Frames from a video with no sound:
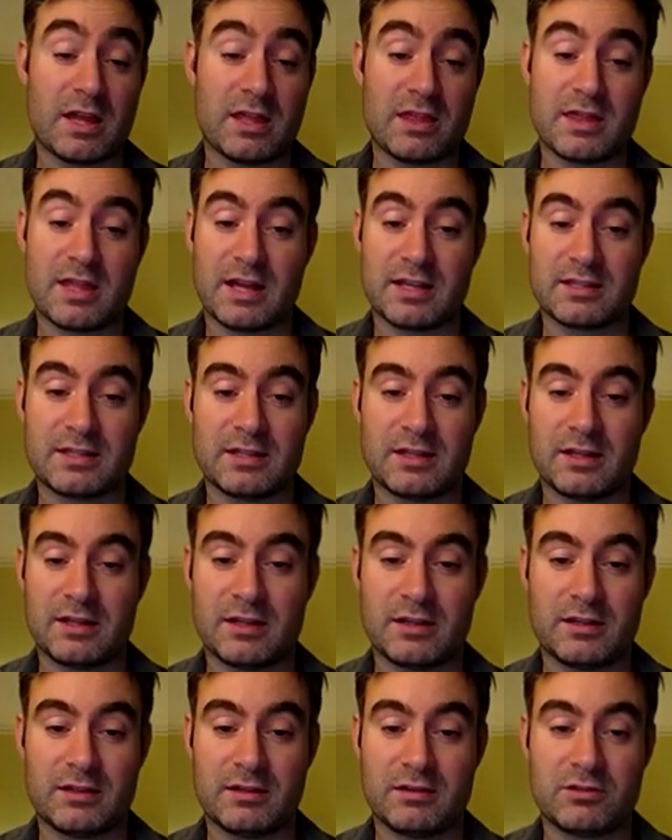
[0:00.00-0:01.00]
that's
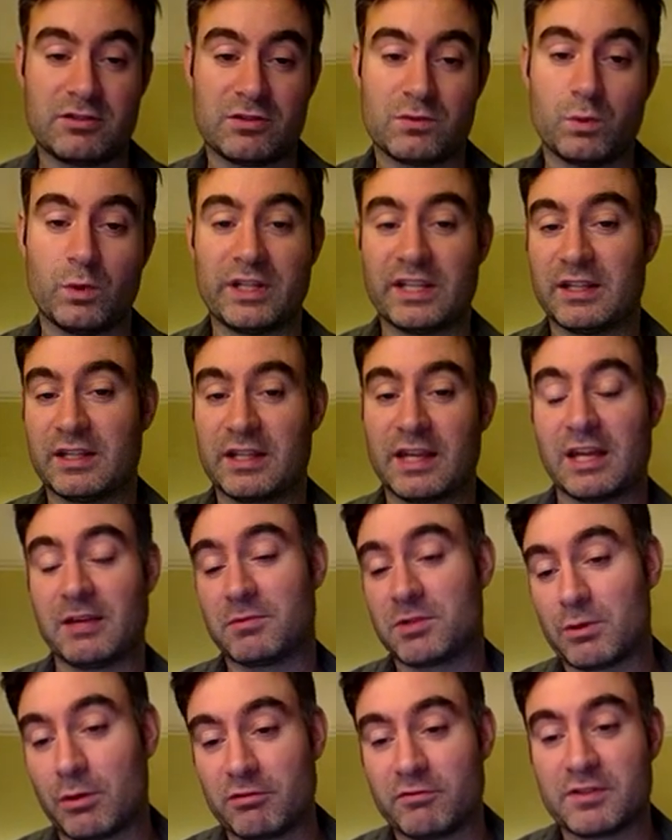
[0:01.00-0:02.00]
just winning the game.
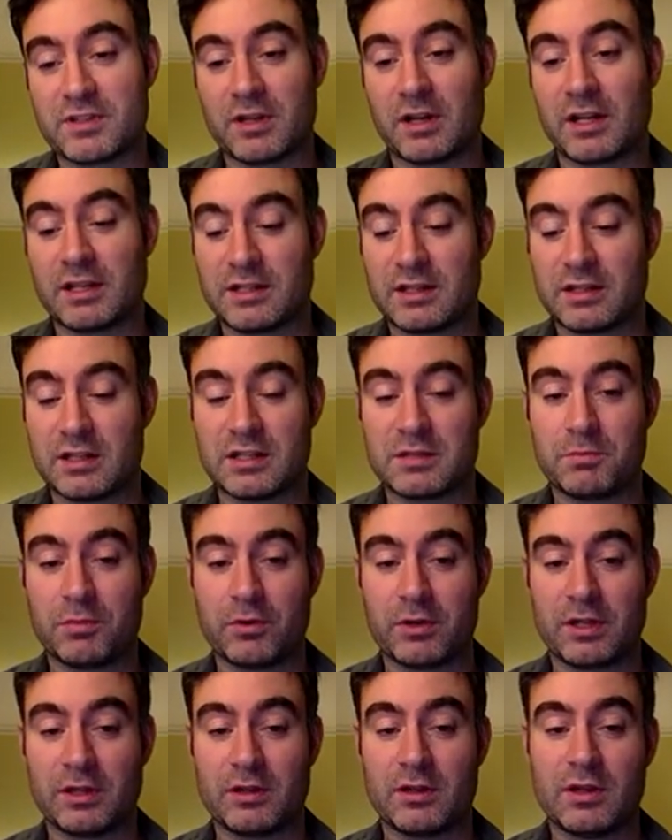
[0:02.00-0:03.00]
So I resigned at this
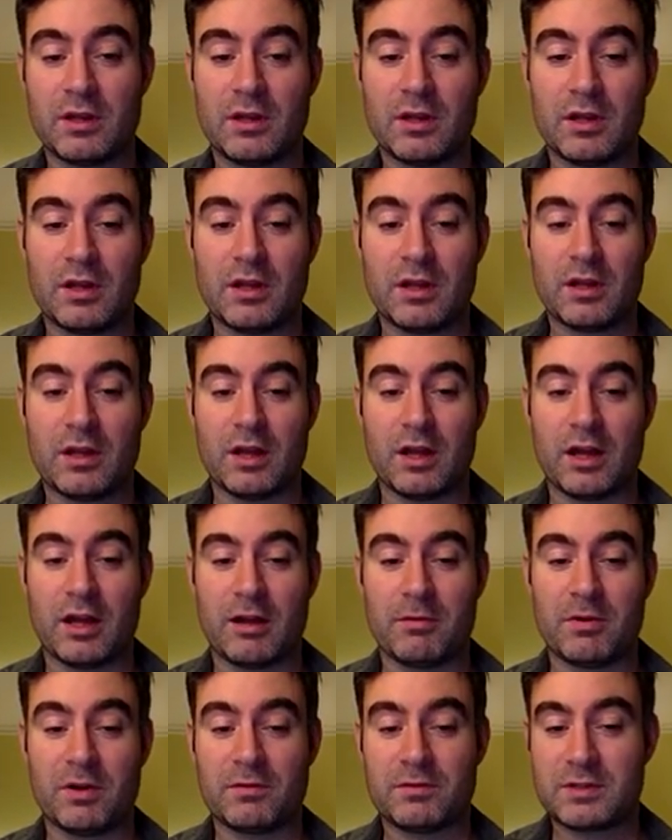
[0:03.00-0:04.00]
point.
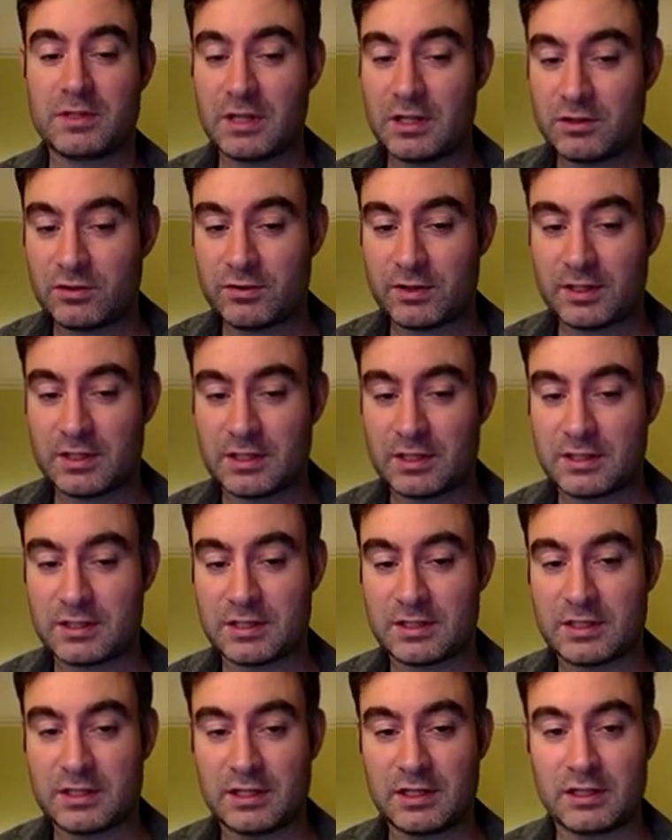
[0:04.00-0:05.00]
I was interested
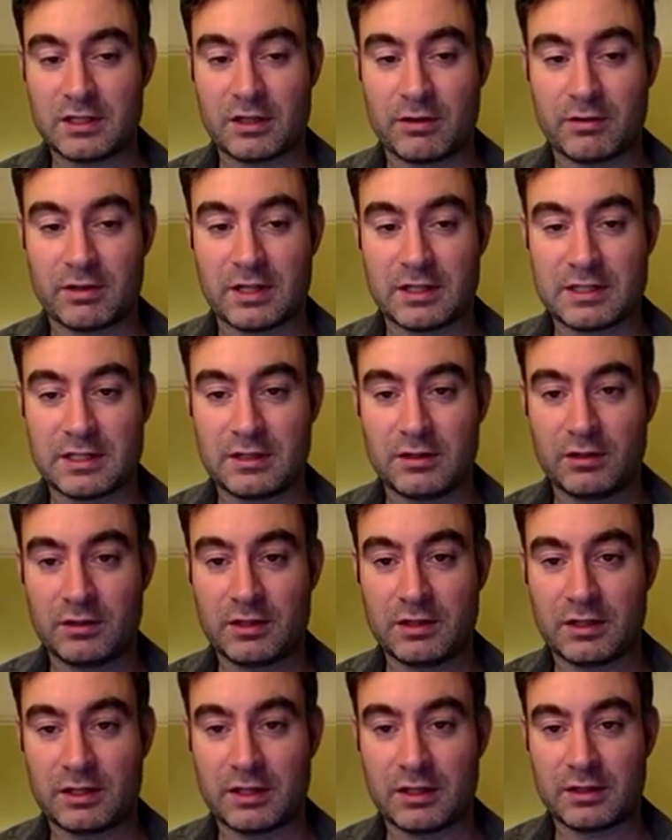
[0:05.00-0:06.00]
to see though, and I didn't
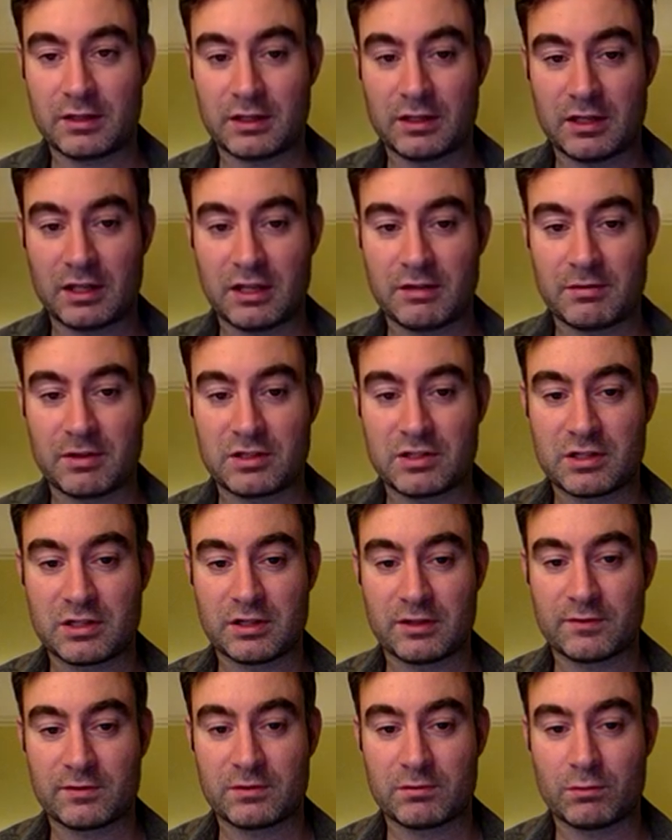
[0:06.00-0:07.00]
look at it at the game actually,
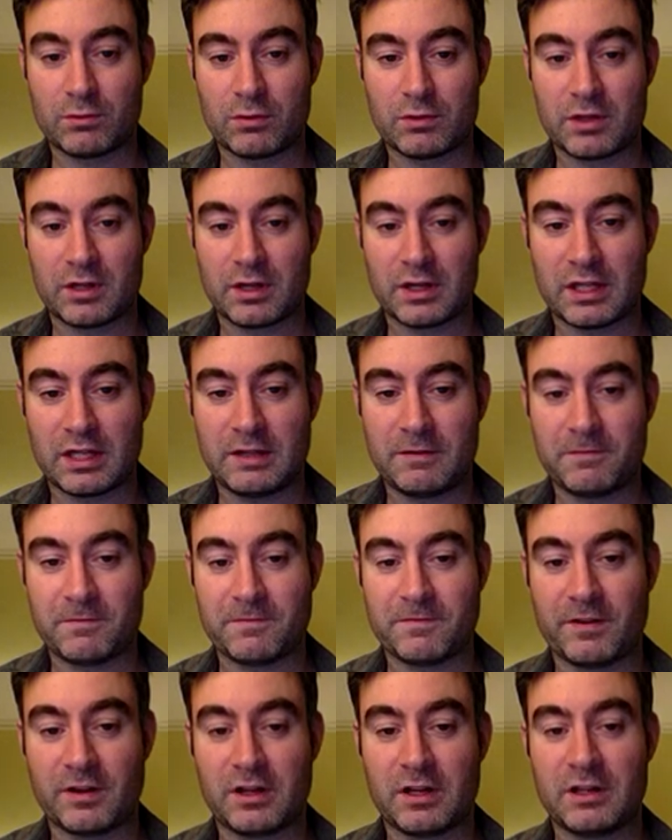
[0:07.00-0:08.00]
after what knight
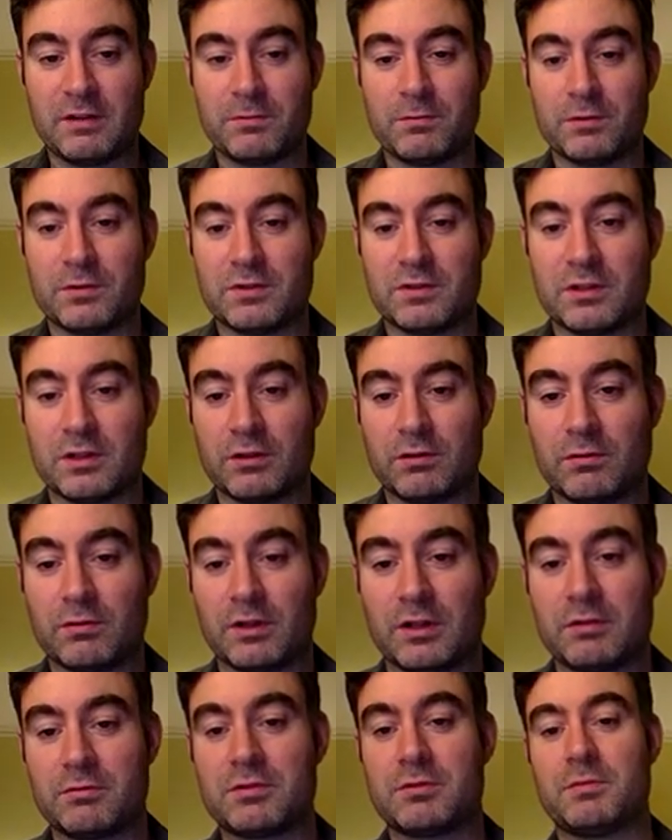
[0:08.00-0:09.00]
e5 would do,
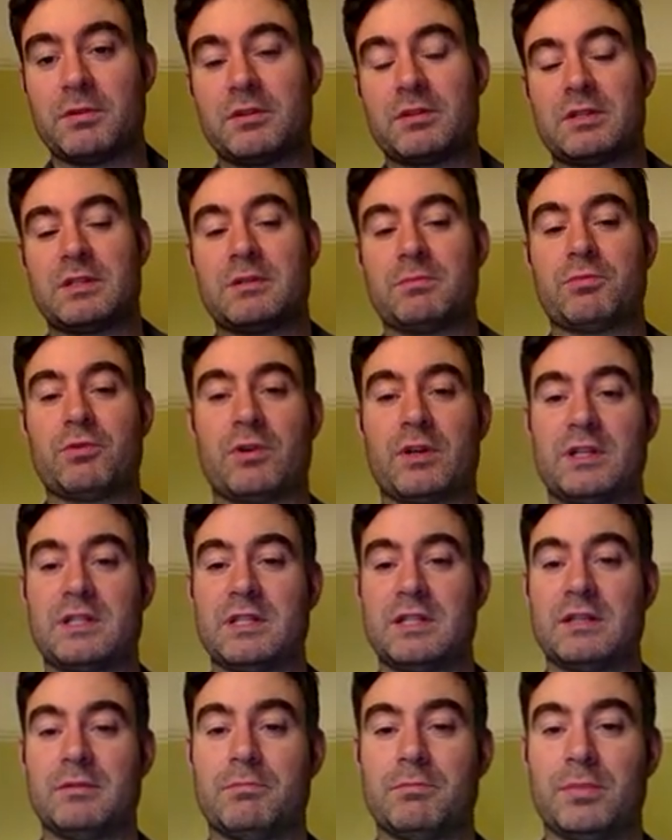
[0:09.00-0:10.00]
and I was a bit surprised
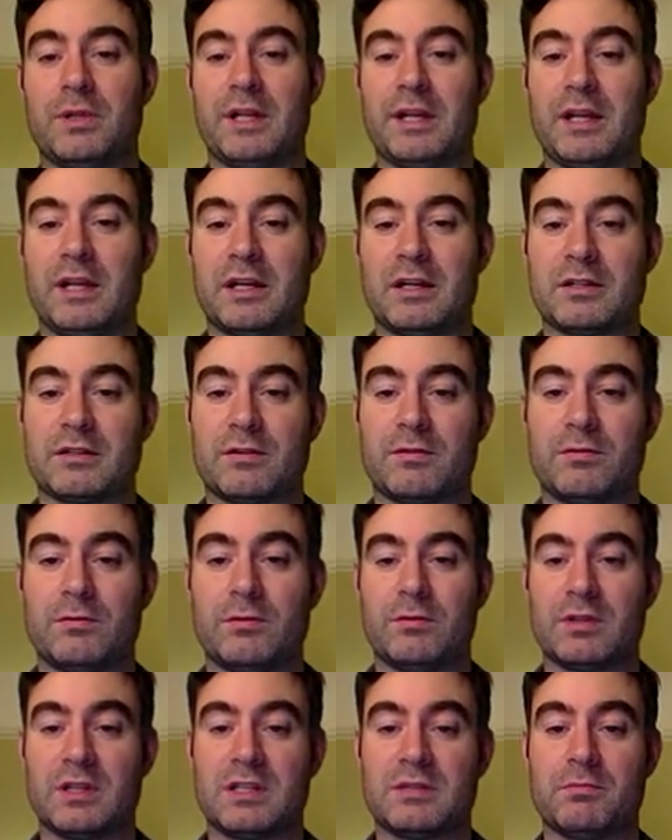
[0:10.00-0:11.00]
he didn't play it, because I
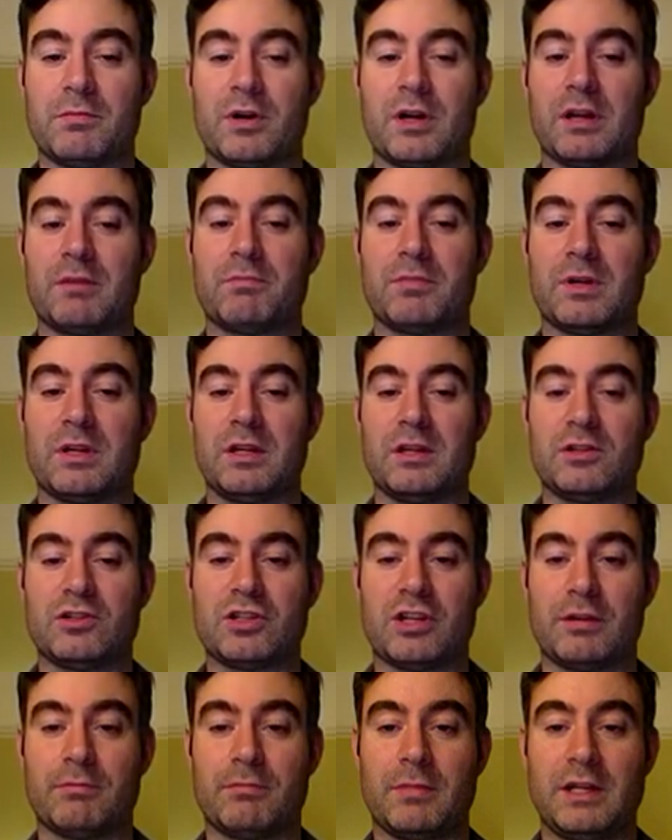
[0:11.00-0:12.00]
thought this might be
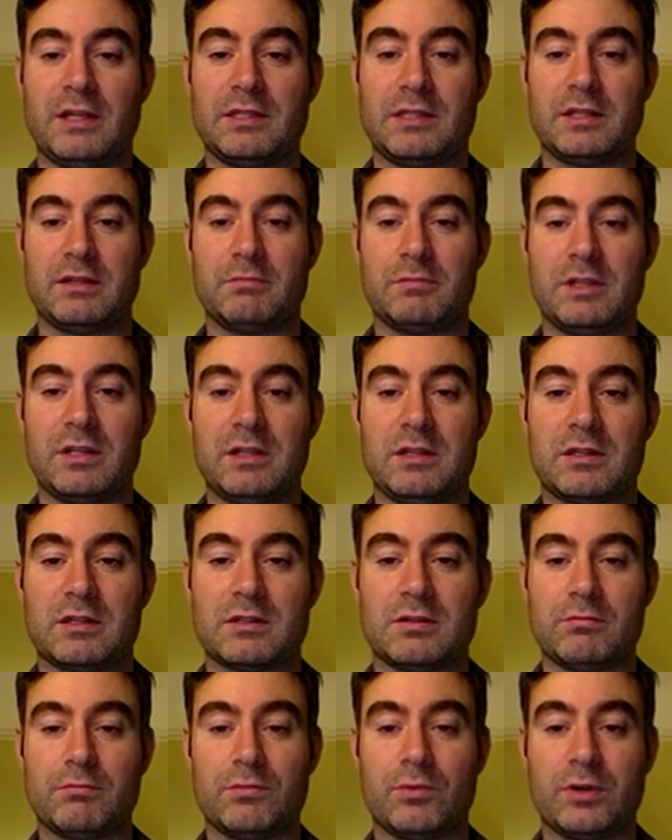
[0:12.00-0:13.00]
checkmating me at
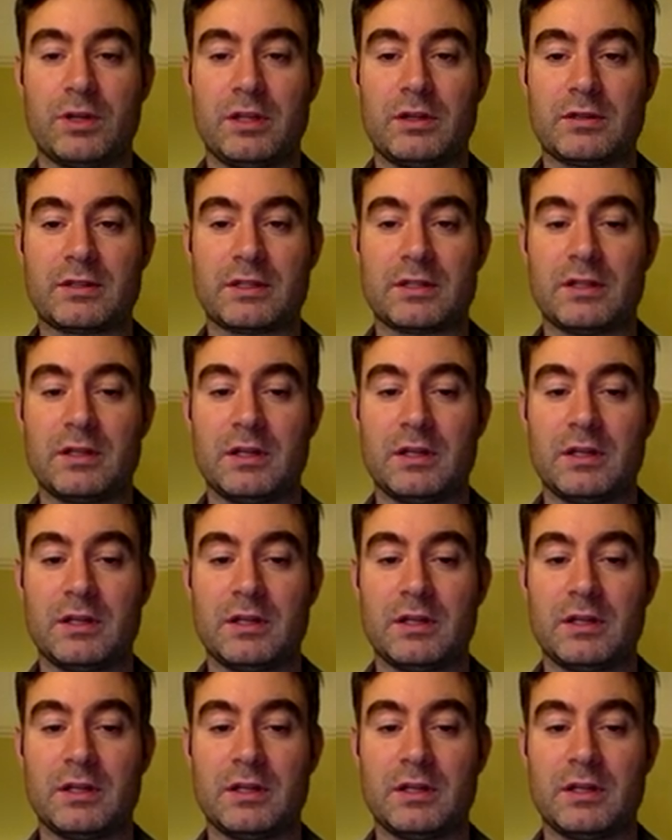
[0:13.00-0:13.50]
some point.